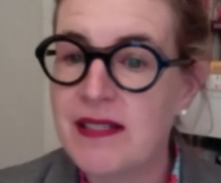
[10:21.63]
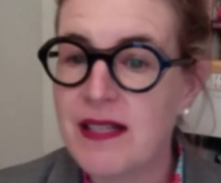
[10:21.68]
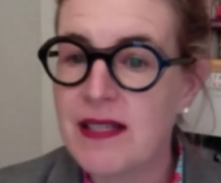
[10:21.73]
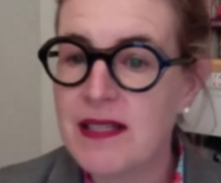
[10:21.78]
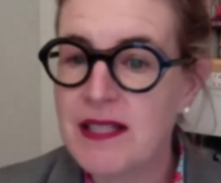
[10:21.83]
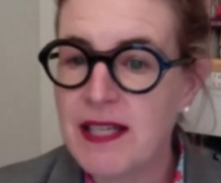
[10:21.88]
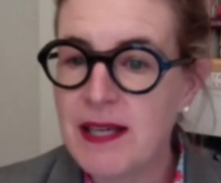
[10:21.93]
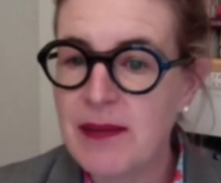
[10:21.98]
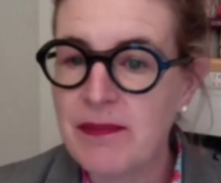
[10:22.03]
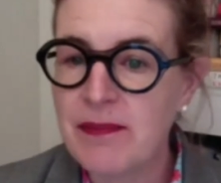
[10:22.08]
And
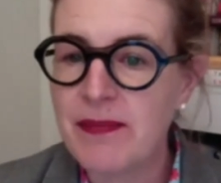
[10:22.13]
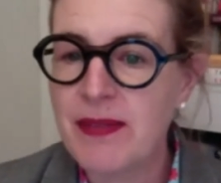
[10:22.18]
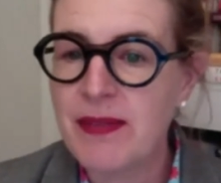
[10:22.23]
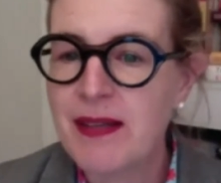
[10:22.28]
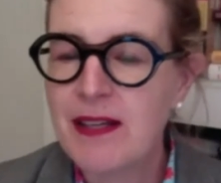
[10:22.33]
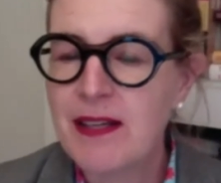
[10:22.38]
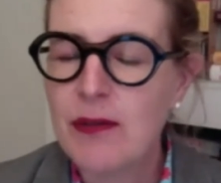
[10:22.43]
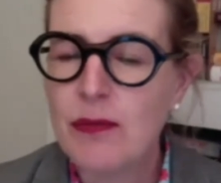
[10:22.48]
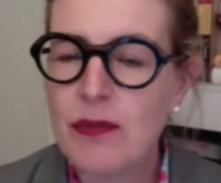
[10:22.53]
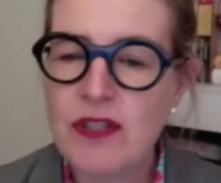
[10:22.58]
Tim,
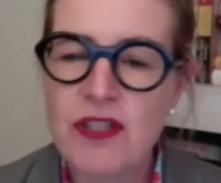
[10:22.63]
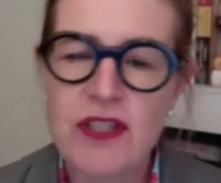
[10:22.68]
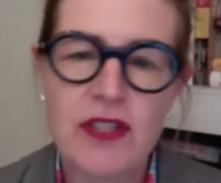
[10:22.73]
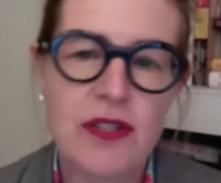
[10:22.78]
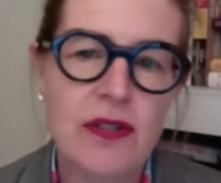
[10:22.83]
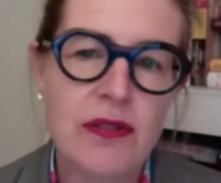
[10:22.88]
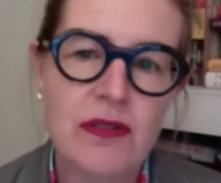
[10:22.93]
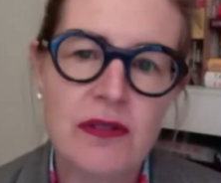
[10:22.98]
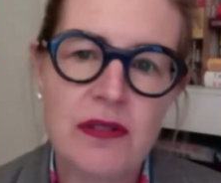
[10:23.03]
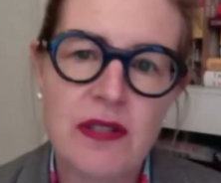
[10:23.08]
would
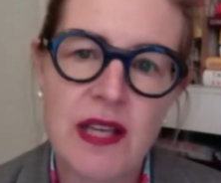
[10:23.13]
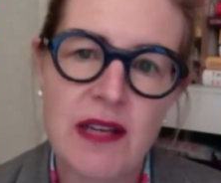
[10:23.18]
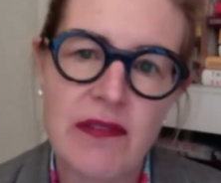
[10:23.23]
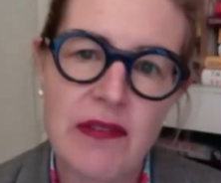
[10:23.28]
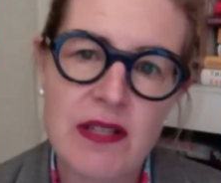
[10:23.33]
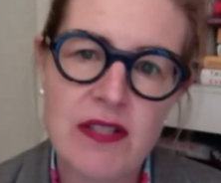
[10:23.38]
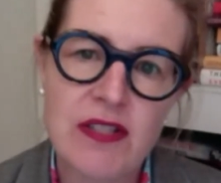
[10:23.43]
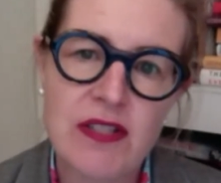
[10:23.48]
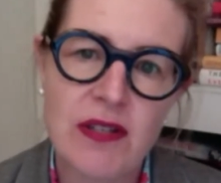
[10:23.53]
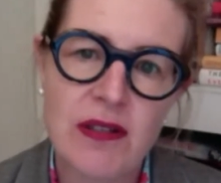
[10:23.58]
you give
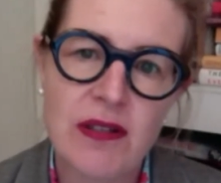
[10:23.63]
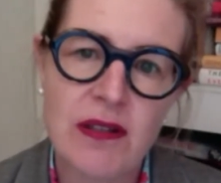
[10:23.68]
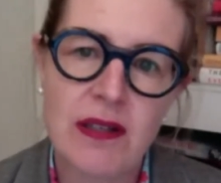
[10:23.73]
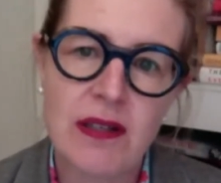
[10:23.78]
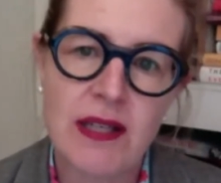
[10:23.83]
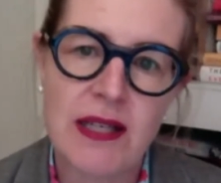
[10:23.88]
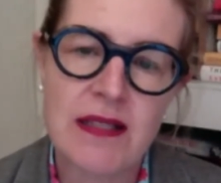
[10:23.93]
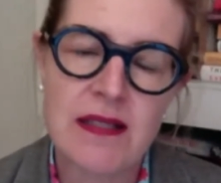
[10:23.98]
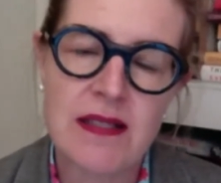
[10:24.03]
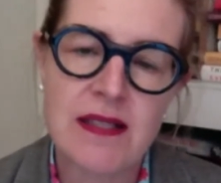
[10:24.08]
us your
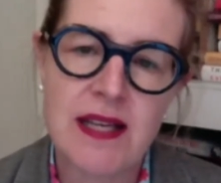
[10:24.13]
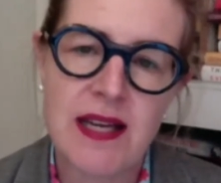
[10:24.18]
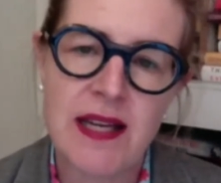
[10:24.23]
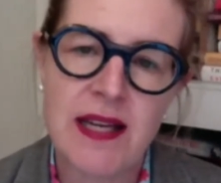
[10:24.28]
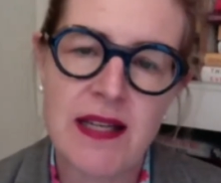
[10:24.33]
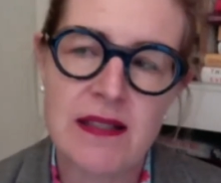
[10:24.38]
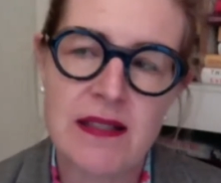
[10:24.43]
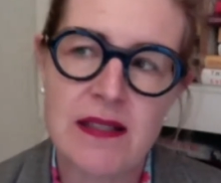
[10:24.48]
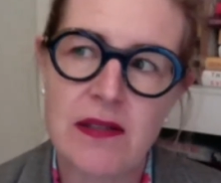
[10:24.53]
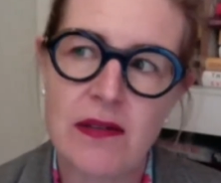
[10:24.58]

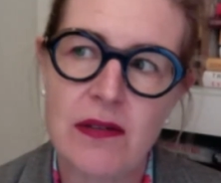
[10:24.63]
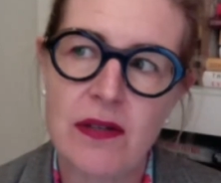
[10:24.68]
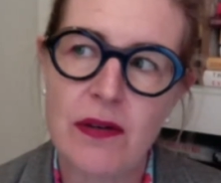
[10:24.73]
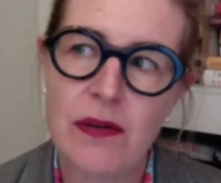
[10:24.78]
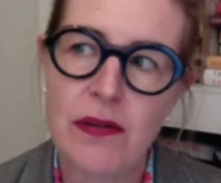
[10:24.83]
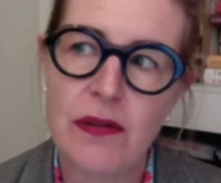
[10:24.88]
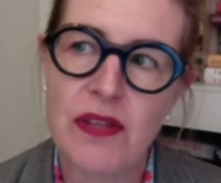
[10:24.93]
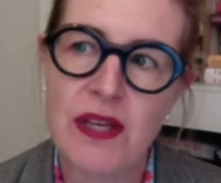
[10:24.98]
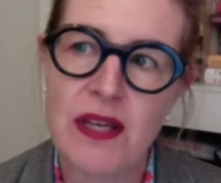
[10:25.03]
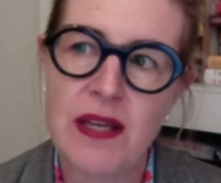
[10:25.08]
insights or your
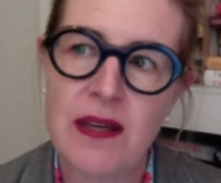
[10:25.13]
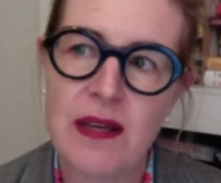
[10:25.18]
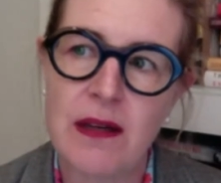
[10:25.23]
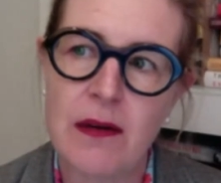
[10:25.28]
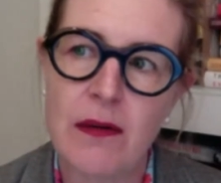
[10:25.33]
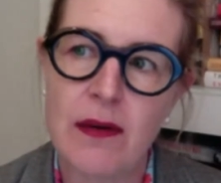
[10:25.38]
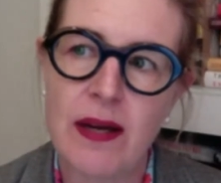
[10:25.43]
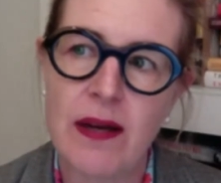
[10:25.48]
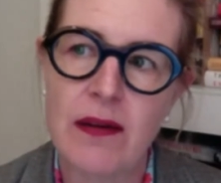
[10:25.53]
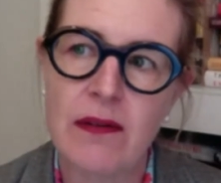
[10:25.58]
thinking
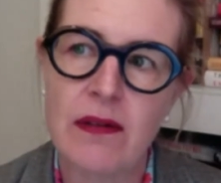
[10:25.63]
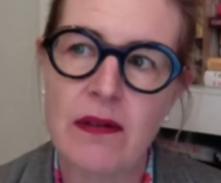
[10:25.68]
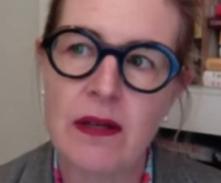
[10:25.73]
around